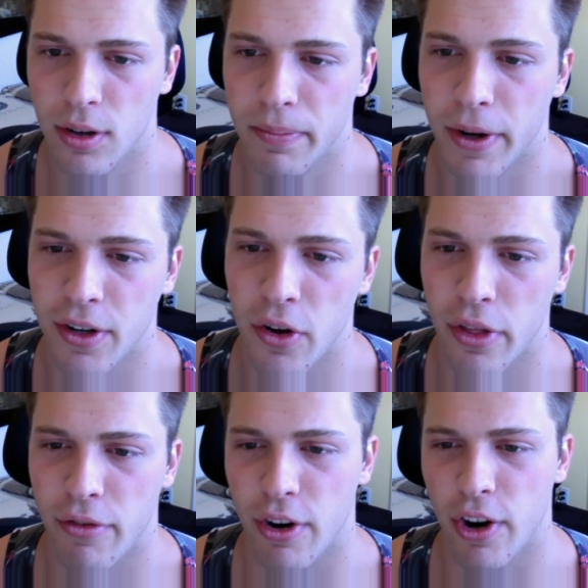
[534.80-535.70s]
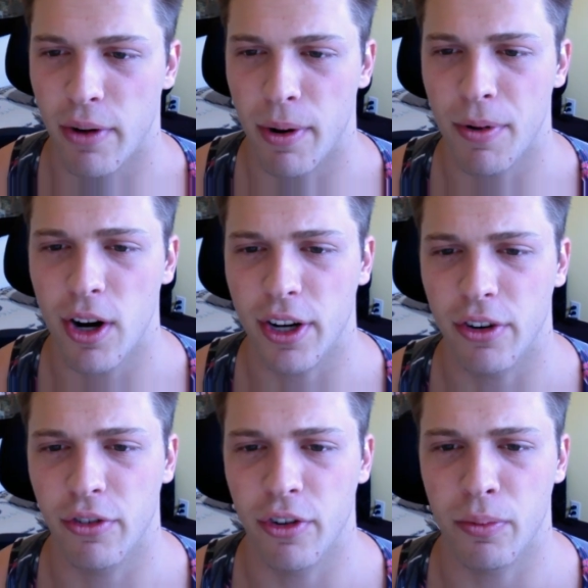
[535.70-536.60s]
About to go with $3 on my product. Can
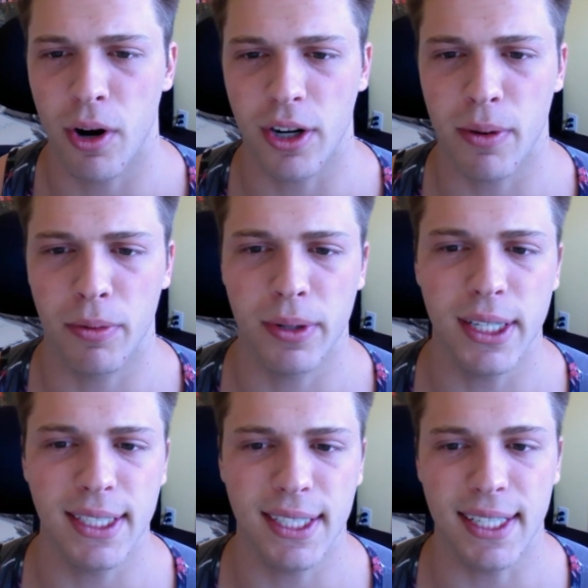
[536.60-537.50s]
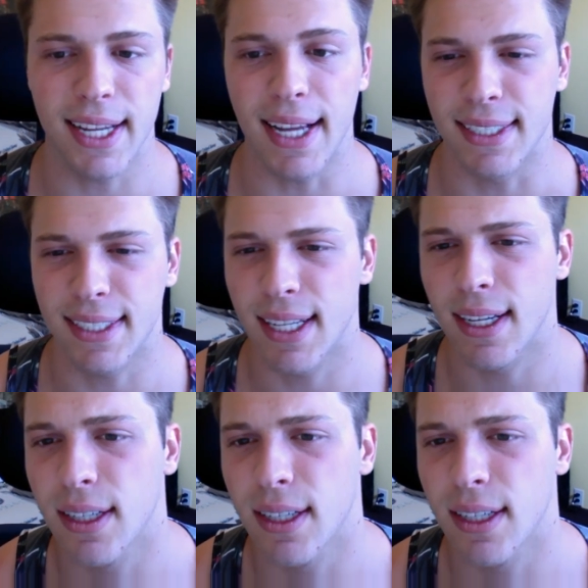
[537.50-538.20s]
you review the product number, please? Yes.